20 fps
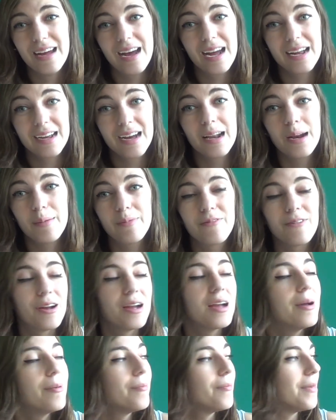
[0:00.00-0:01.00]
I got up for
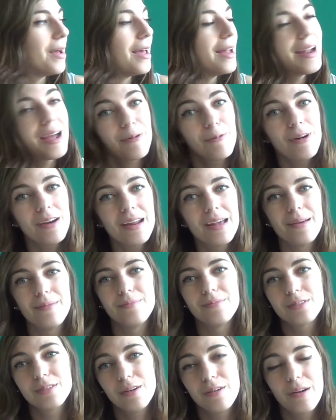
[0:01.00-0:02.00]
him and I won
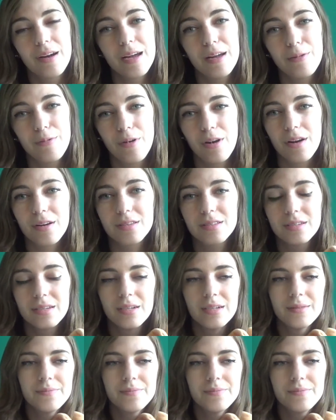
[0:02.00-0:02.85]
him, so it worked.